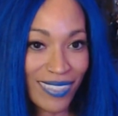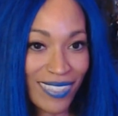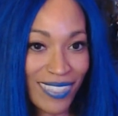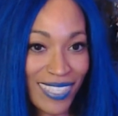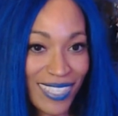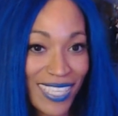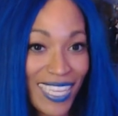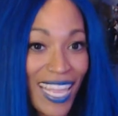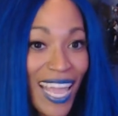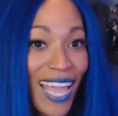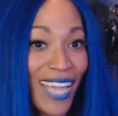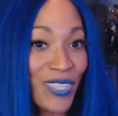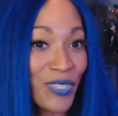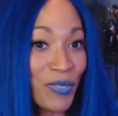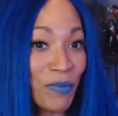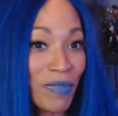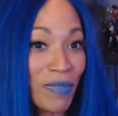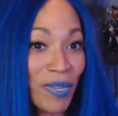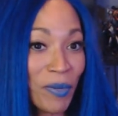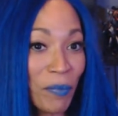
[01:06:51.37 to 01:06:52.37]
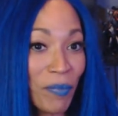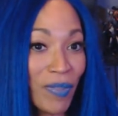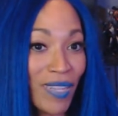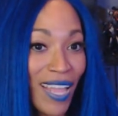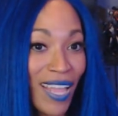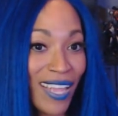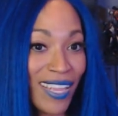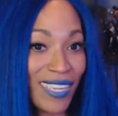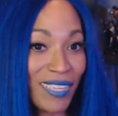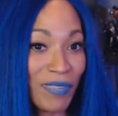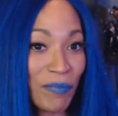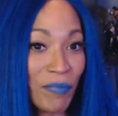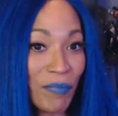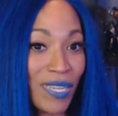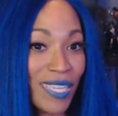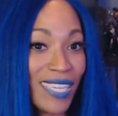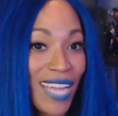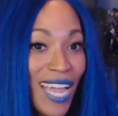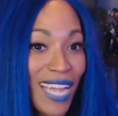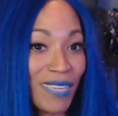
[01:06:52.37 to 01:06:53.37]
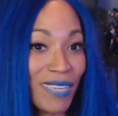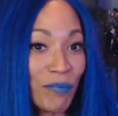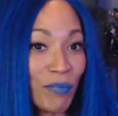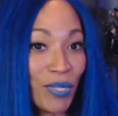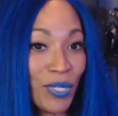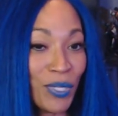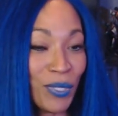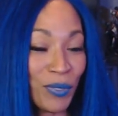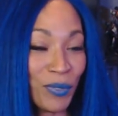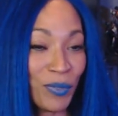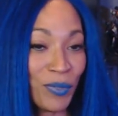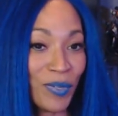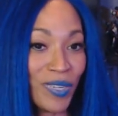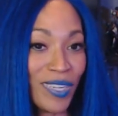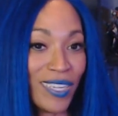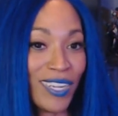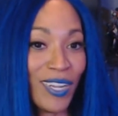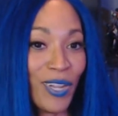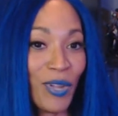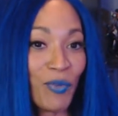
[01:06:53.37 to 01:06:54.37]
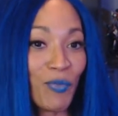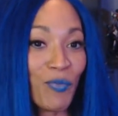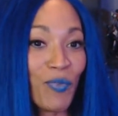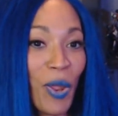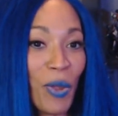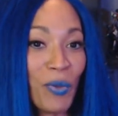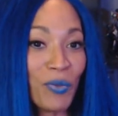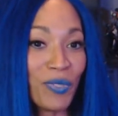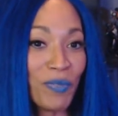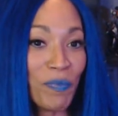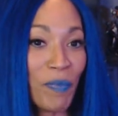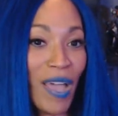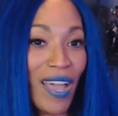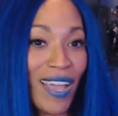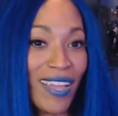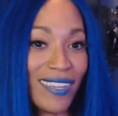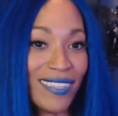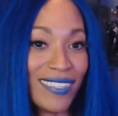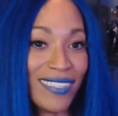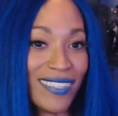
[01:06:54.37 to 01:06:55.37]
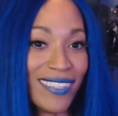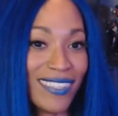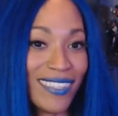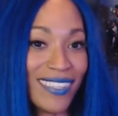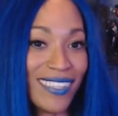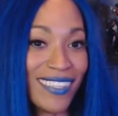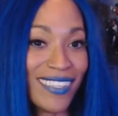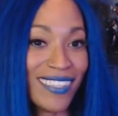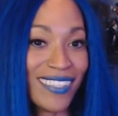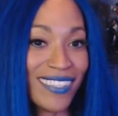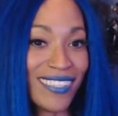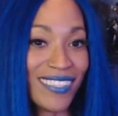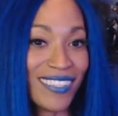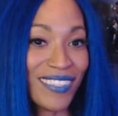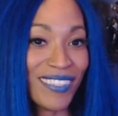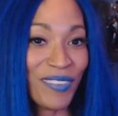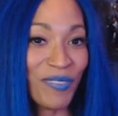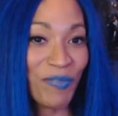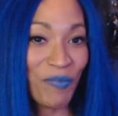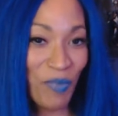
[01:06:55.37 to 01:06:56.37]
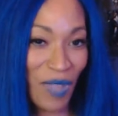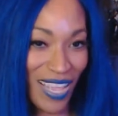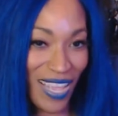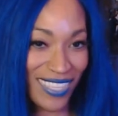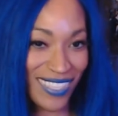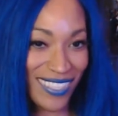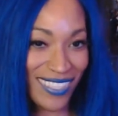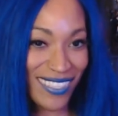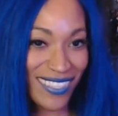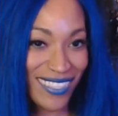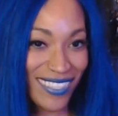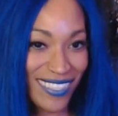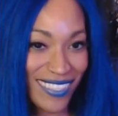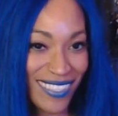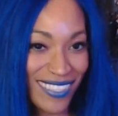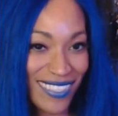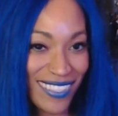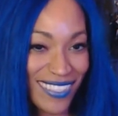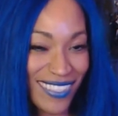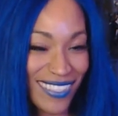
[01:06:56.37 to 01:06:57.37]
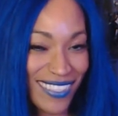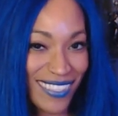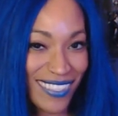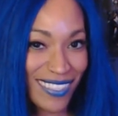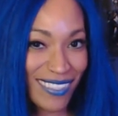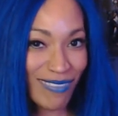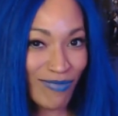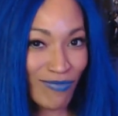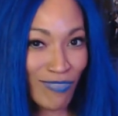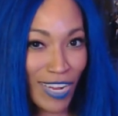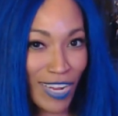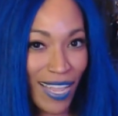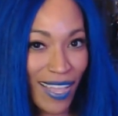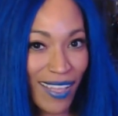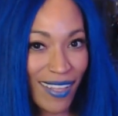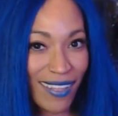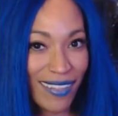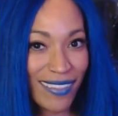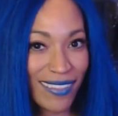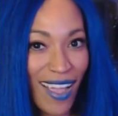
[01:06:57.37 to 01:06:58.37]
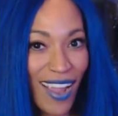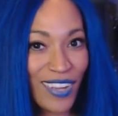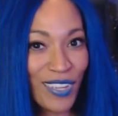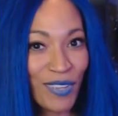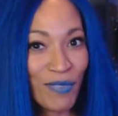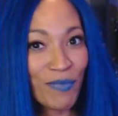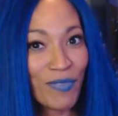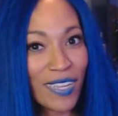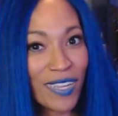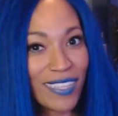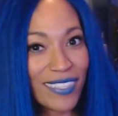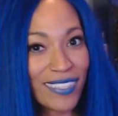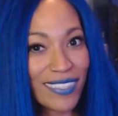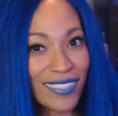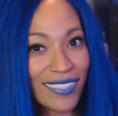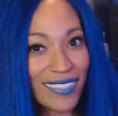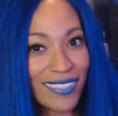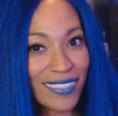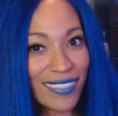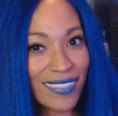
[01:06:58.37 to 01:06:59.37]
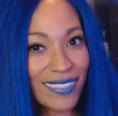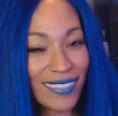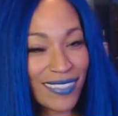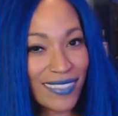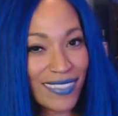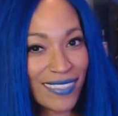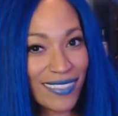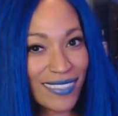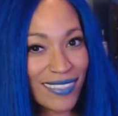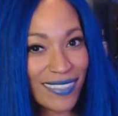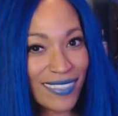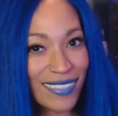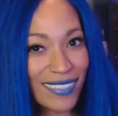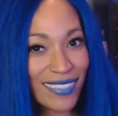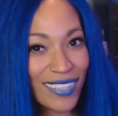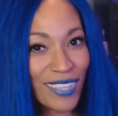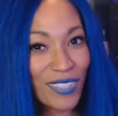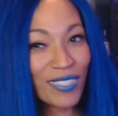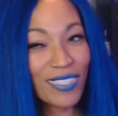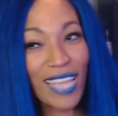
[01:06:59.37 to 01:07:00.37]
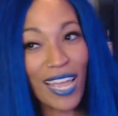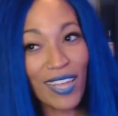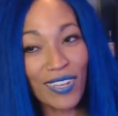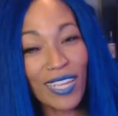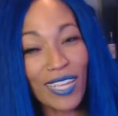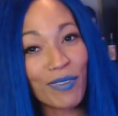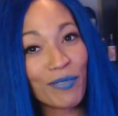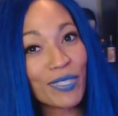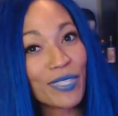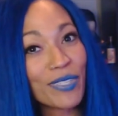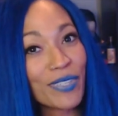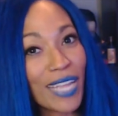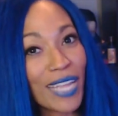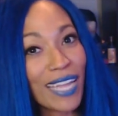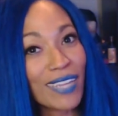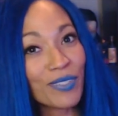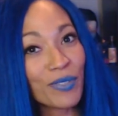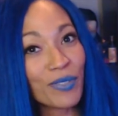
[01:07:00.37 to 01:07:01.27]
Cashmere blend, midnight blue, rosebud. What? Real? Are you real? Those sound like real candle